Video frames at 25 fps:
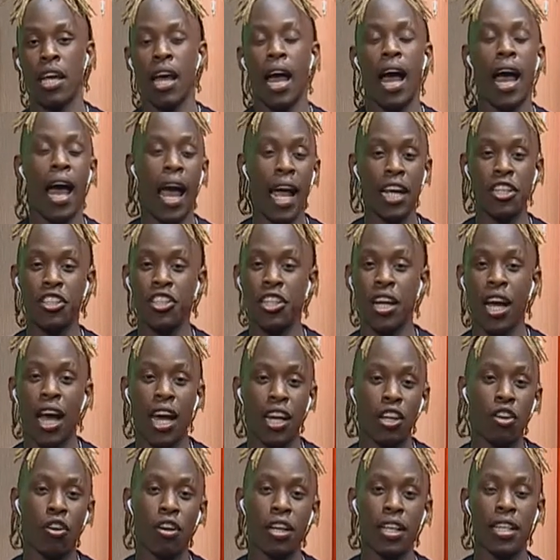IG
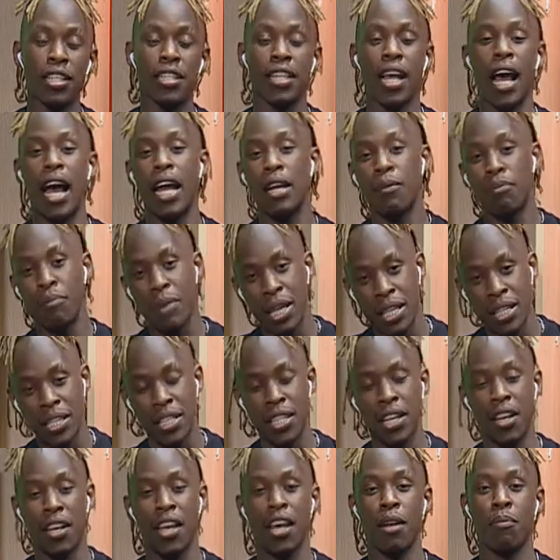handle is @bensi
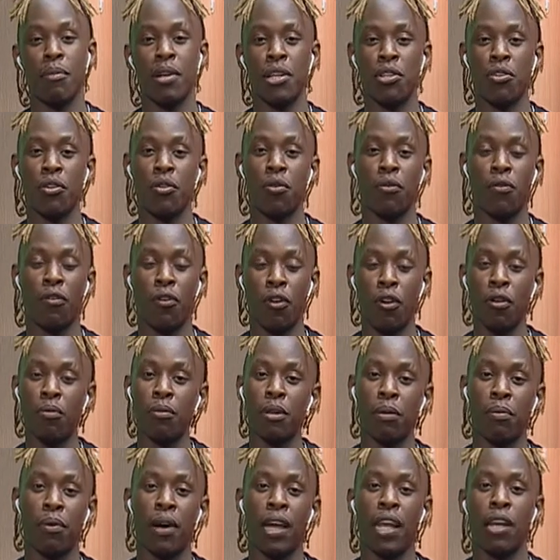again. Make sure you follow me
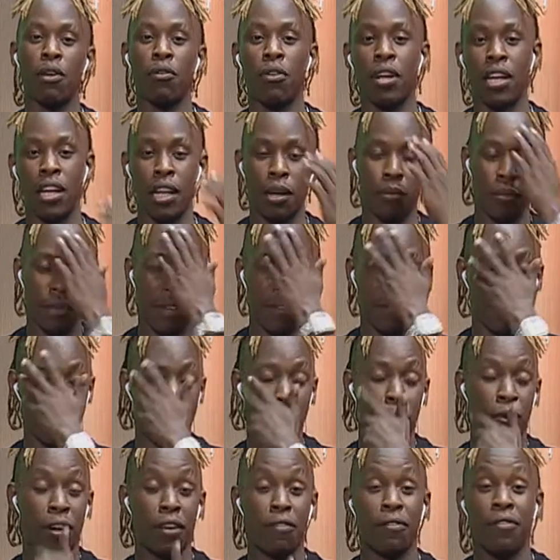pale unaniambia vile
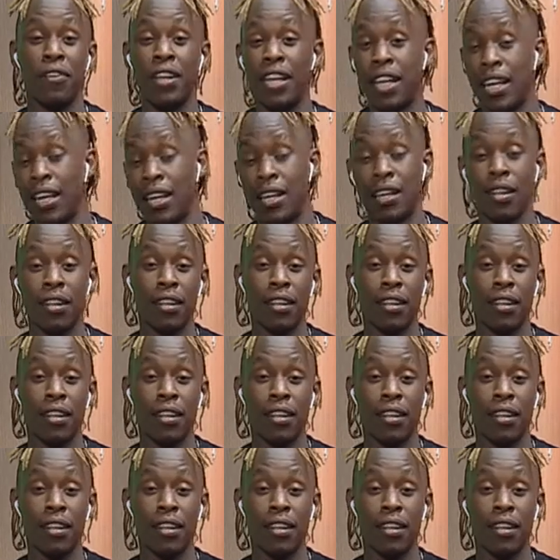una feel.